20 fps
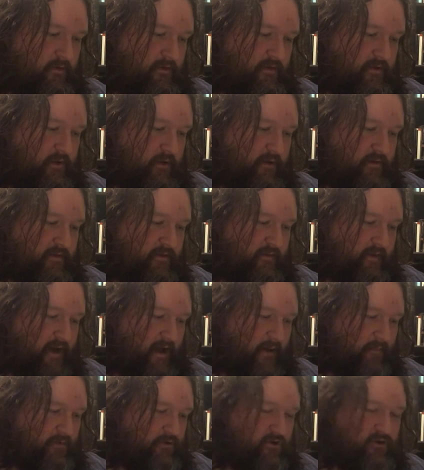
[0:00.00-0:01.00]
lots of
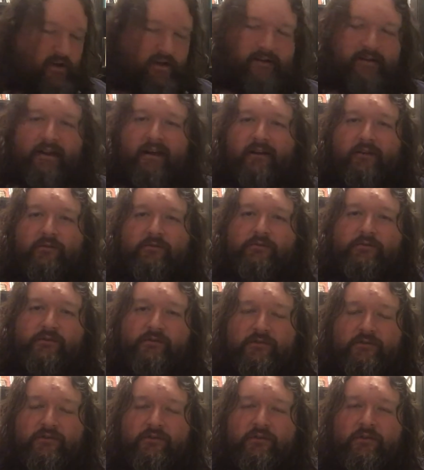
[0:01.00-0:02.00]
abstract
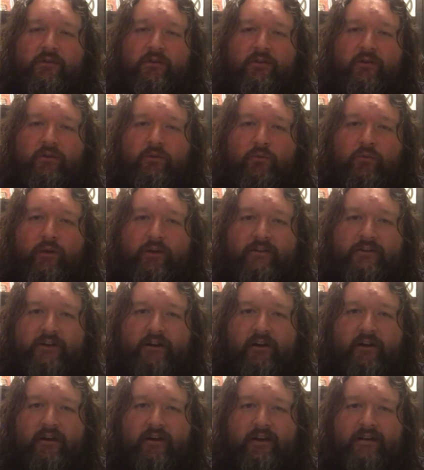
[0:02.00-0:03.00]
nouns which
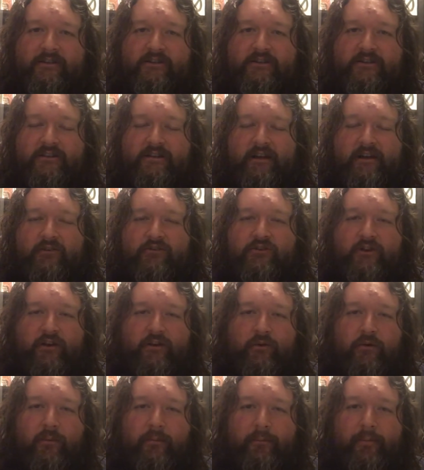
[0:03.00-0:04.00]
she's kind of trying
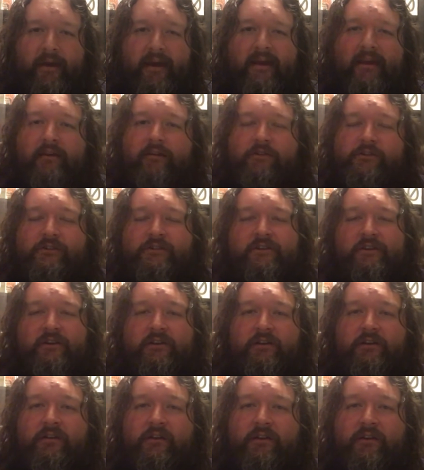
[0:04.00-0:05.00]
to appeal
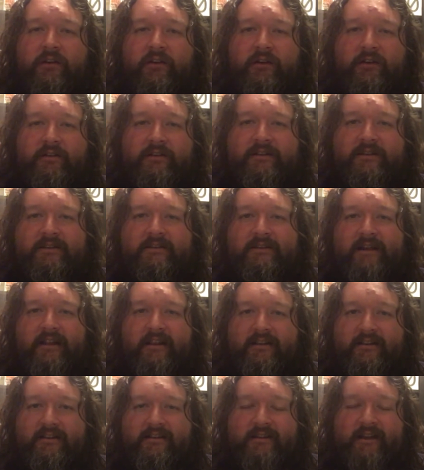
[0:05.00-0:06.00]
to
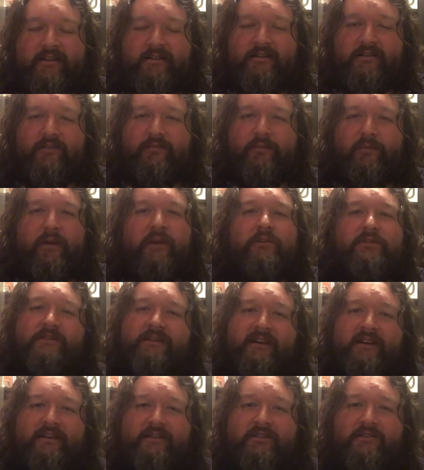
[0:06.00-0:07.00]
Stella's sense of
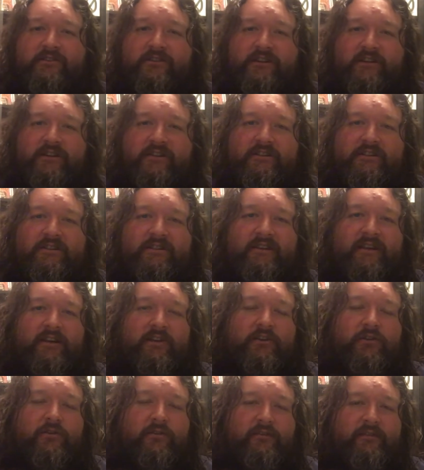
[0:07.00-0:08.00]
beauty, isn't she? And she's saying,
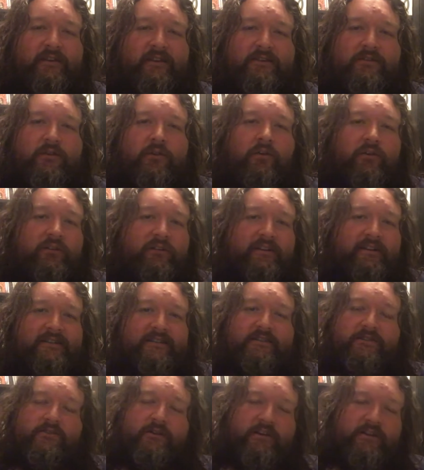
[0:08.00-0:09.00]
you're in this ugly
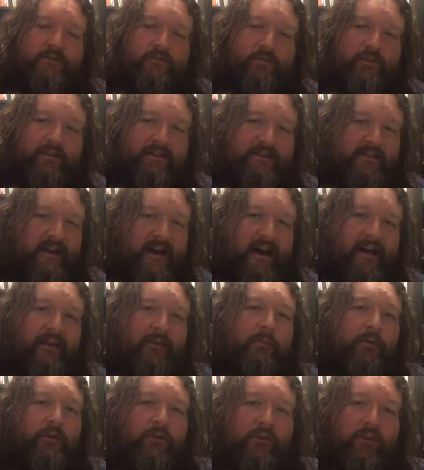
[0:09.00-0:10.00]
situation with this
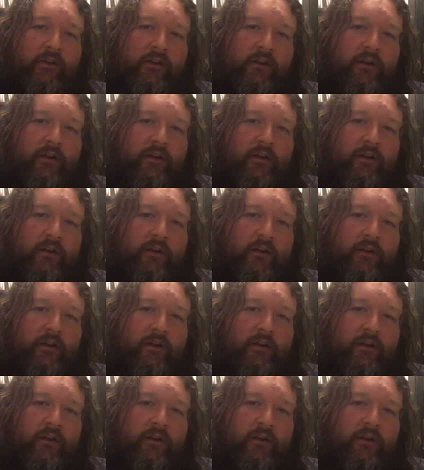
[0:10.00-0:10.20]
animal,